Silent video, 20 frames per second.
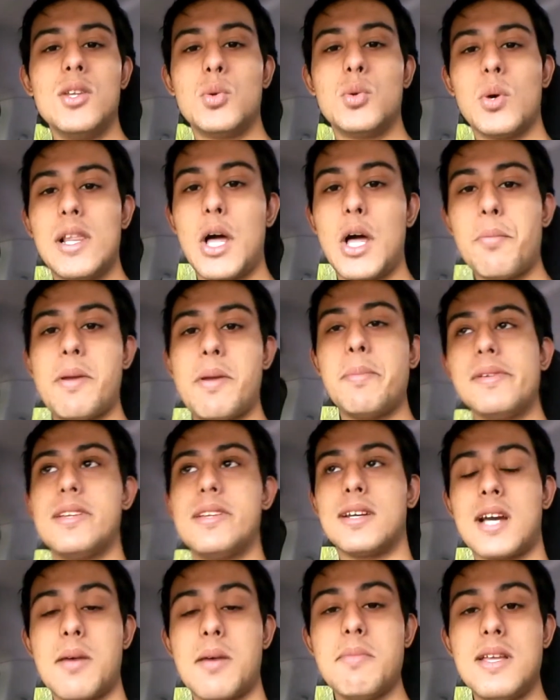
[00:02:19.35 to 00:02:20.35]
to allow people
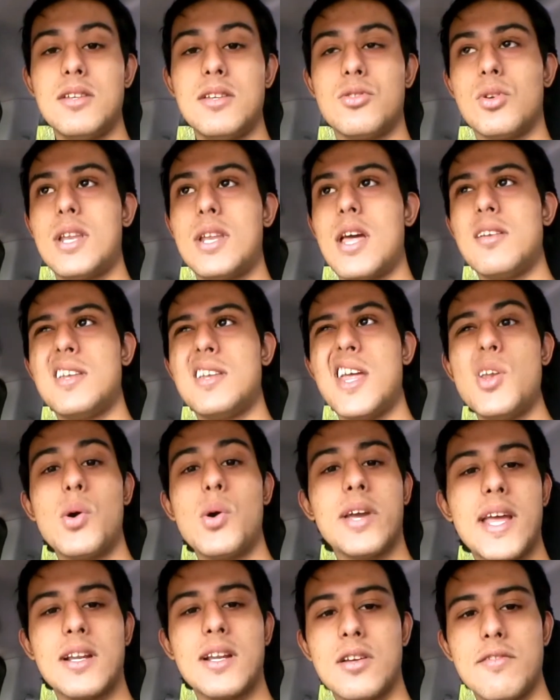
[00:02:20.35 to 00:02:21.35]
to come in so that they
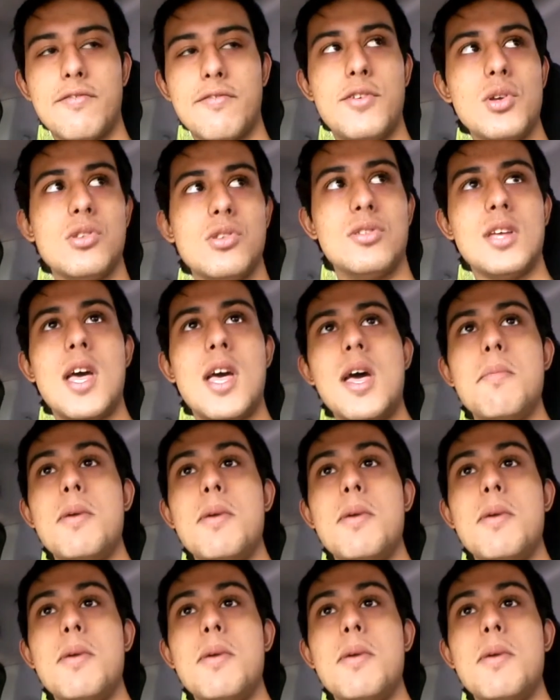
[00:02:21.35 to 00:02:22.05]
don't get confused.